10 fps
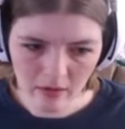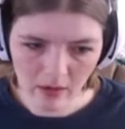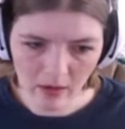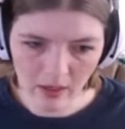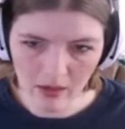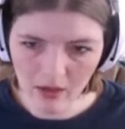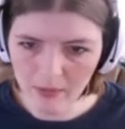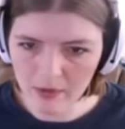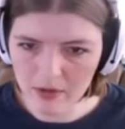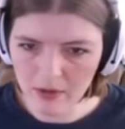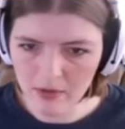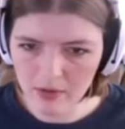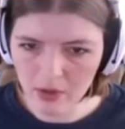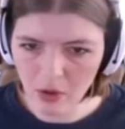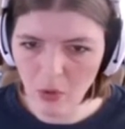Alright, can you help your son with
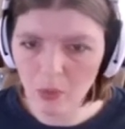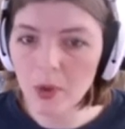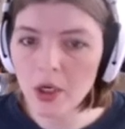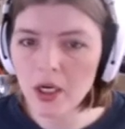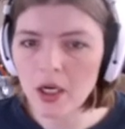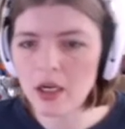his homework?